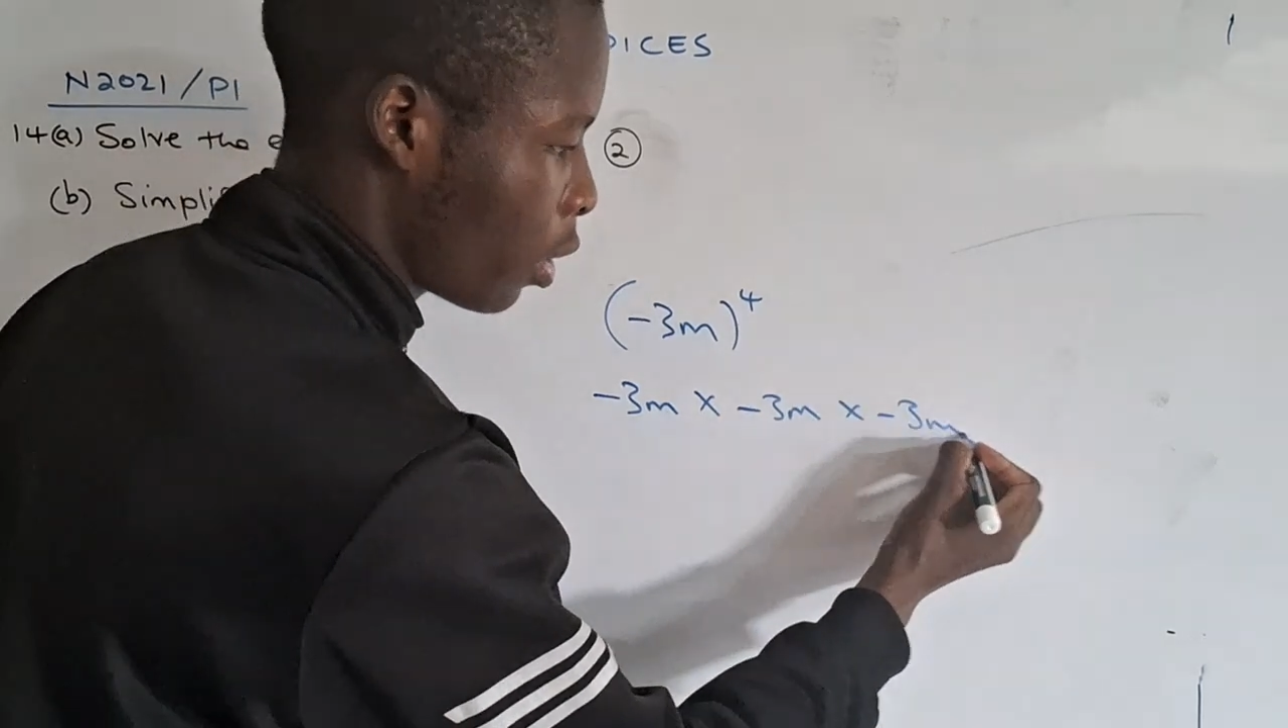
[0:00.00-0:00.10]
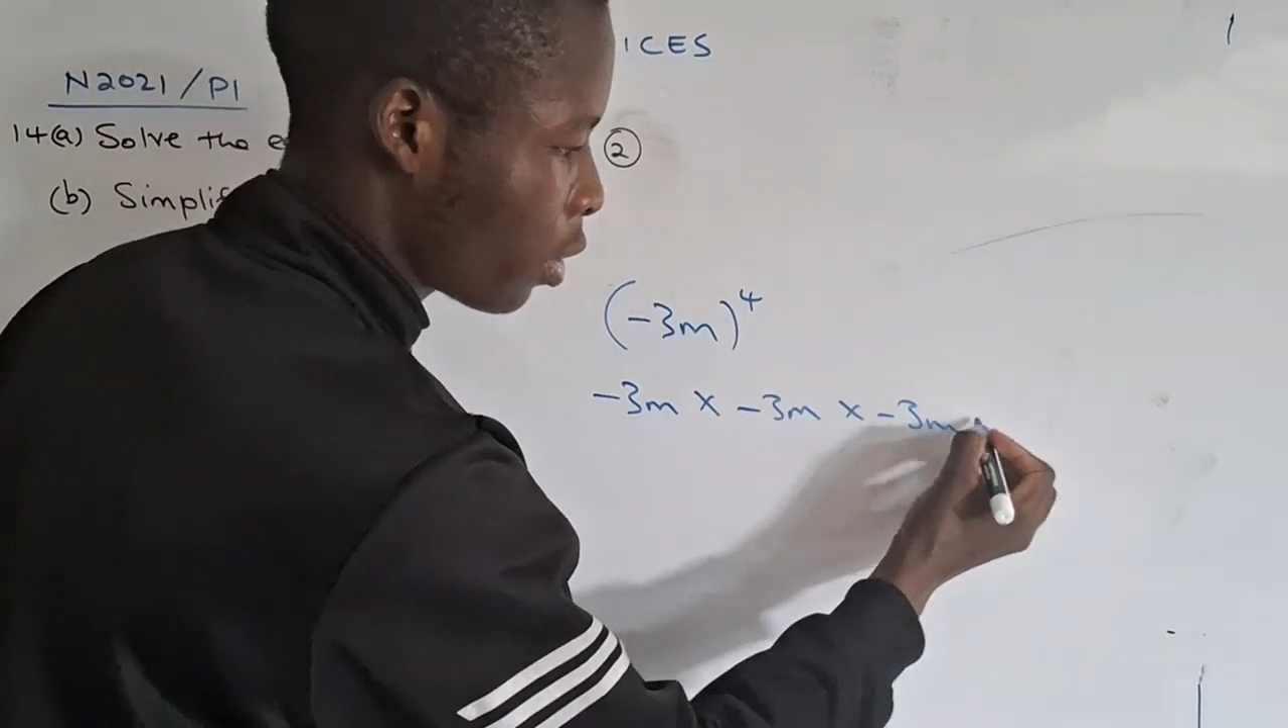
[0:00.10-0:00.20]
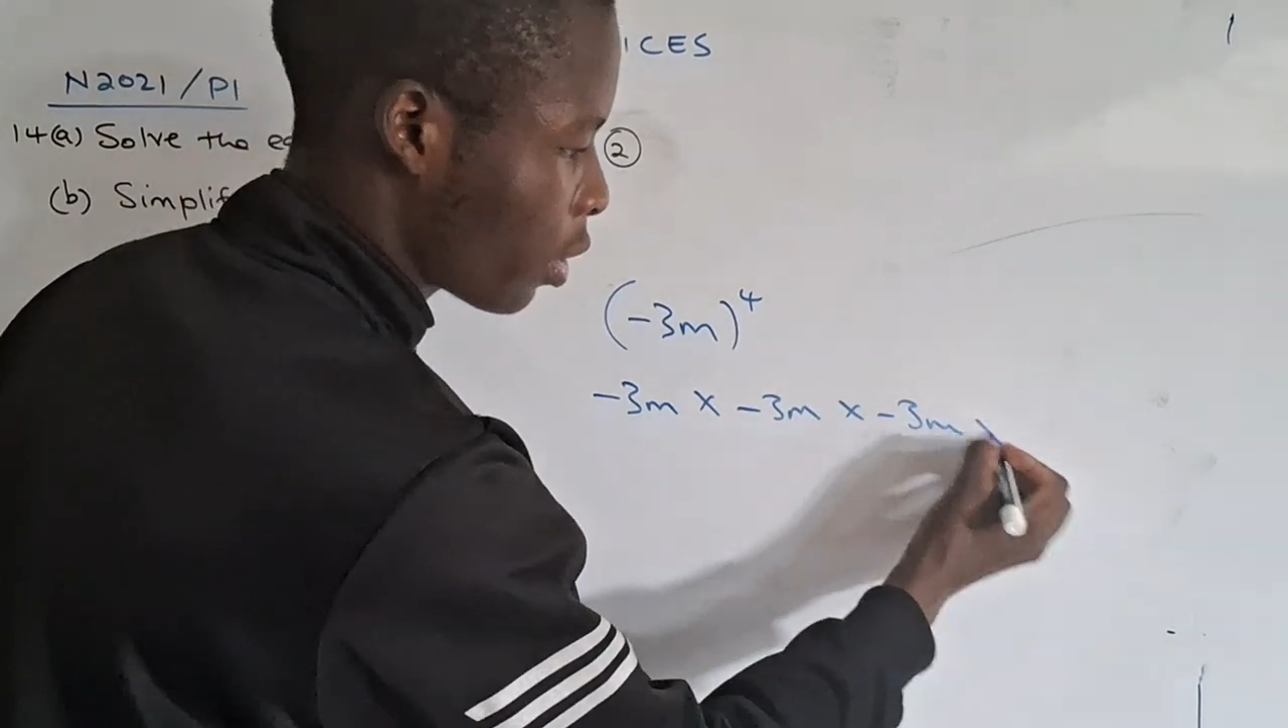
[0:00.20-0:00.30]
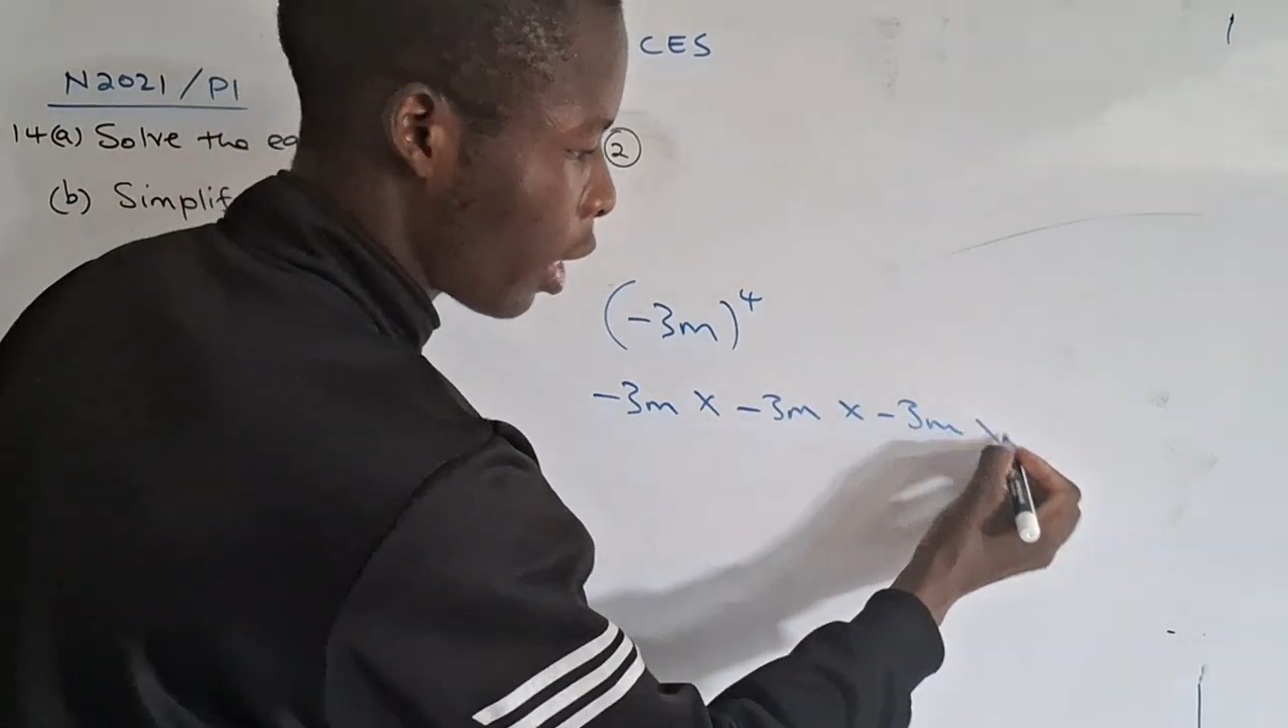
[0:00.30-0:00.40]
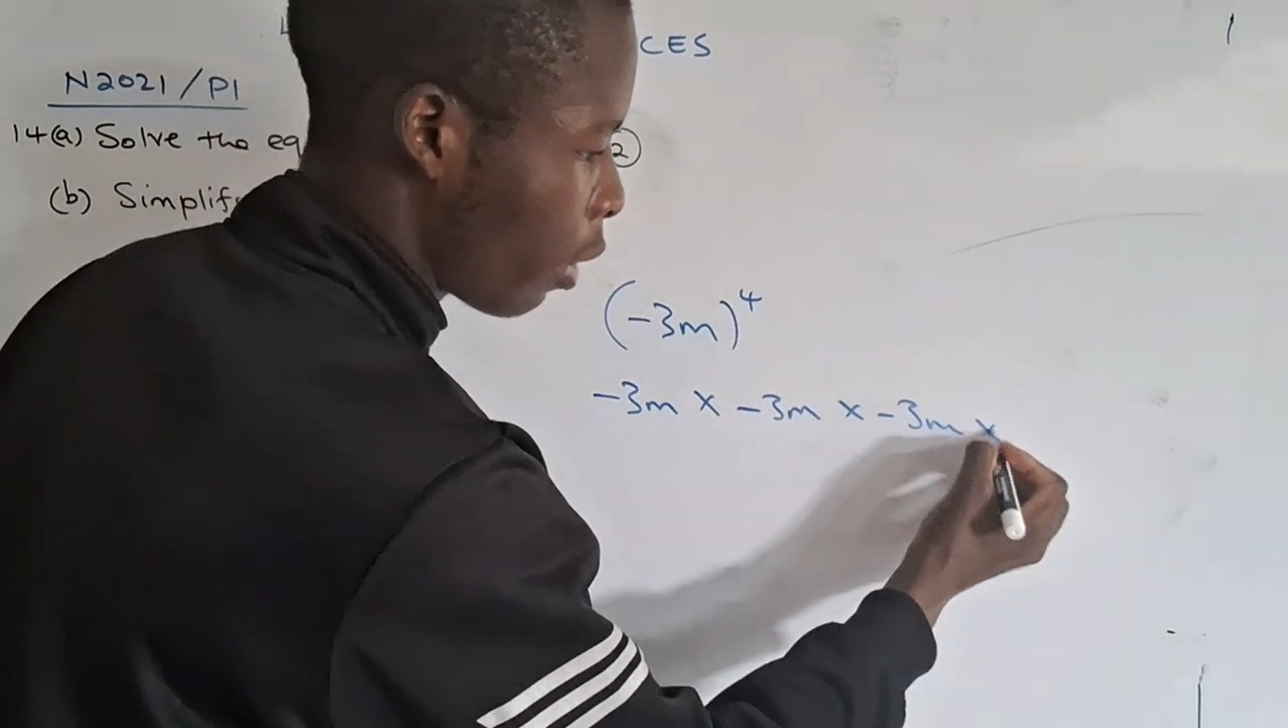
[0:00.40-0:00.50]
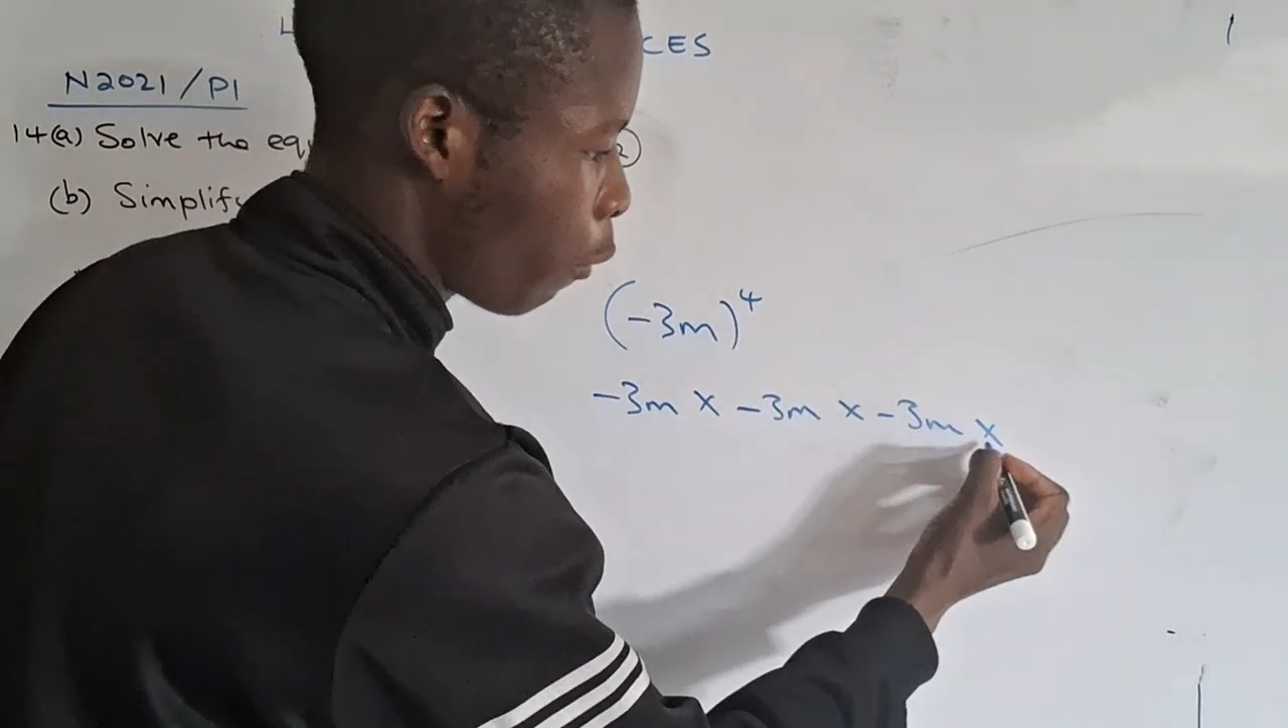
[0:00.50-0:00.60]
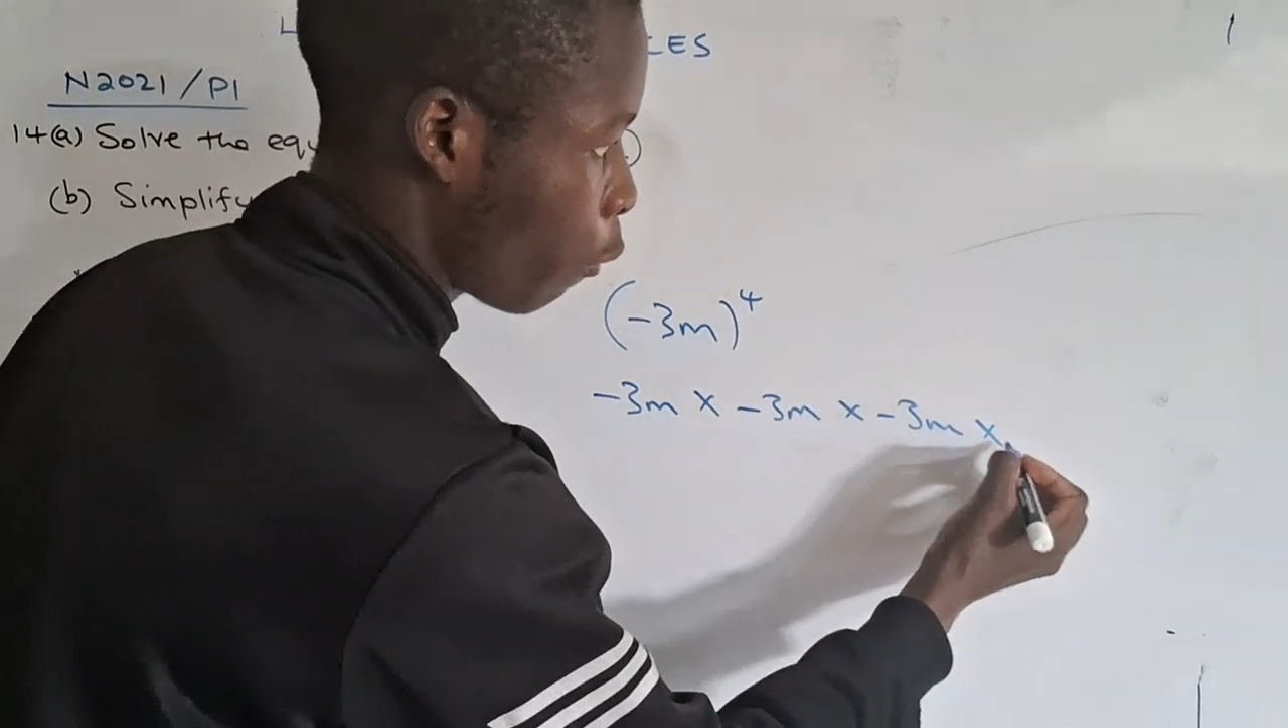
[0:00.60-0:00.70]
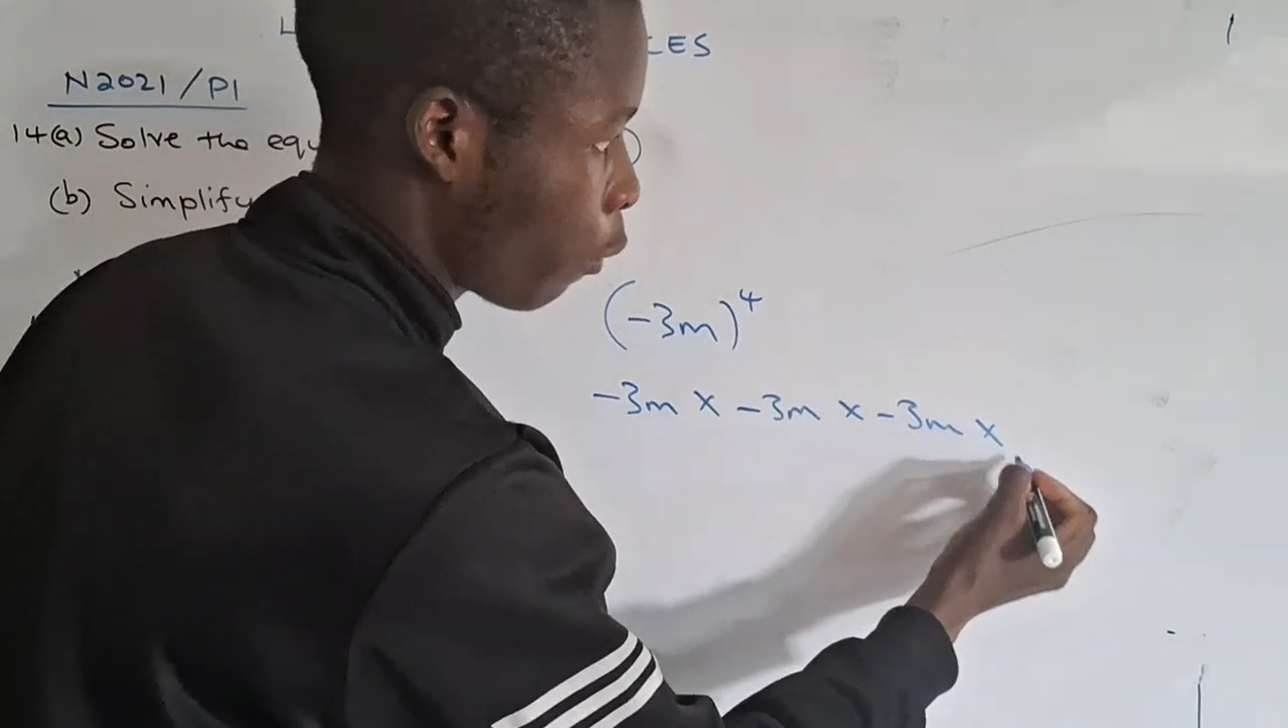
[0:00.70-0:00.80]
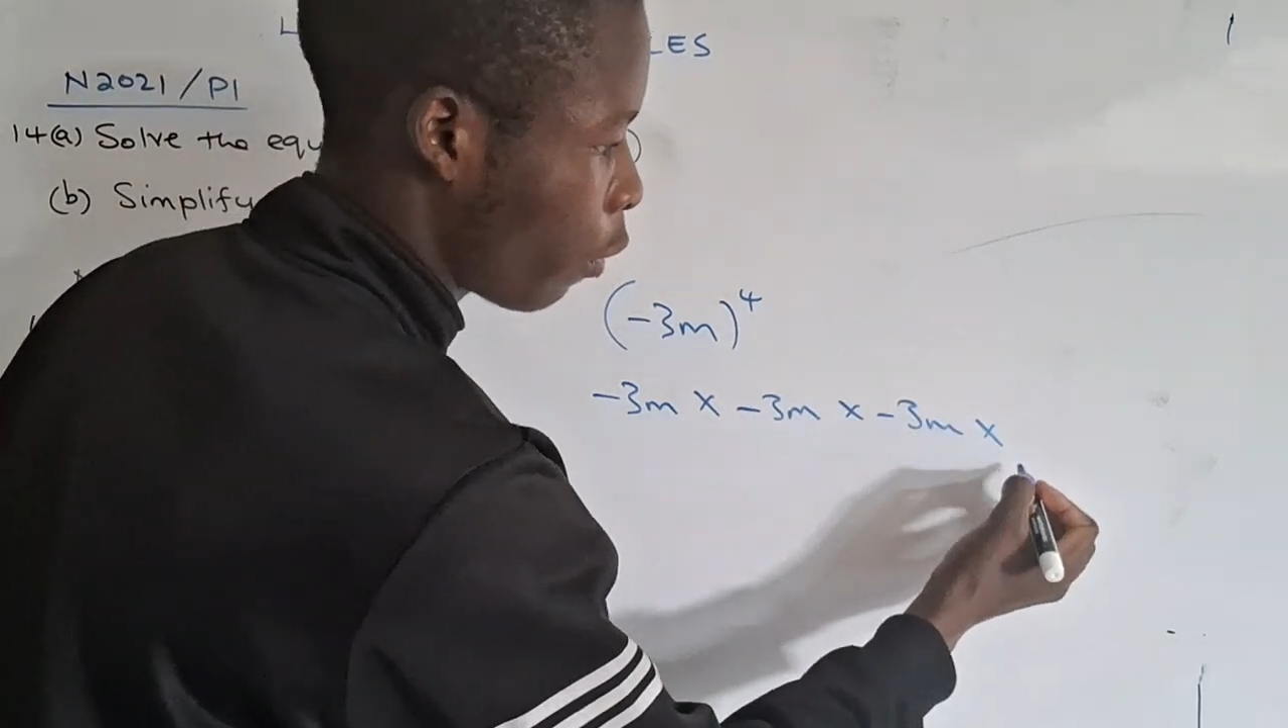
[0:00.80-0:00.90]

itself